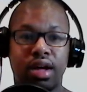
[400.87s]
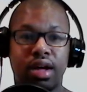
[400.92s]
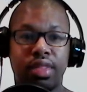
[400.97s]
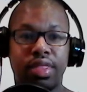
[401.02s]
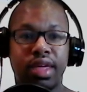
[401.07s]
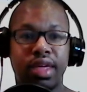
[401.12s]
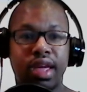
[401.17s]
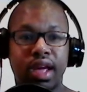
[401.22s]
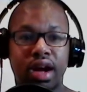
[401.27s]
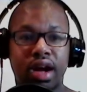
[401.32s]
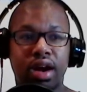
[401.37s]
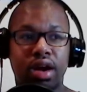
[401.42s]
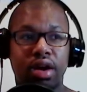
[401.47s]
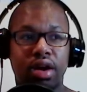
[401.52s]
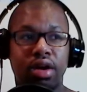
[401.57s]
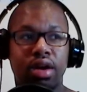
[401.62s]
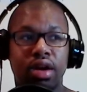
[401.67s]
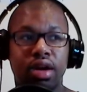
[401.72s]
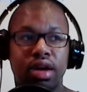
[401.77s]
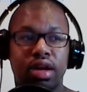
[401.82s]
They
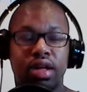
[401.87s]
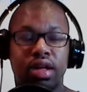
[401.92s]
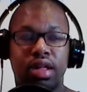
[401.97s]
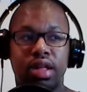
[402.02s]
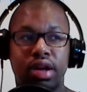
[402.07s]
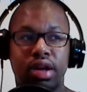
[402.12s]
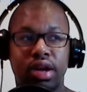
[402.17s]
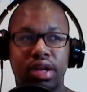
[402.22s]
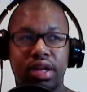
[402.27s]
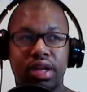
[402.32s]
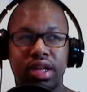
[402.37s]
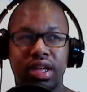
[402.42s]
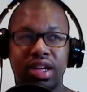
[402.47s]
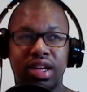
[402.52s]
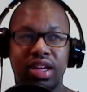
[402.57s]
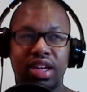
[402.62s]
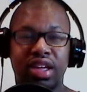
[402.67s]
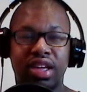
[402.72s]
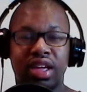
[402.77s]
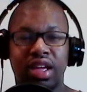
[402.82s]
are
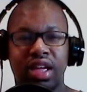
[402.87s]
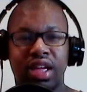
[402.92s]
clearly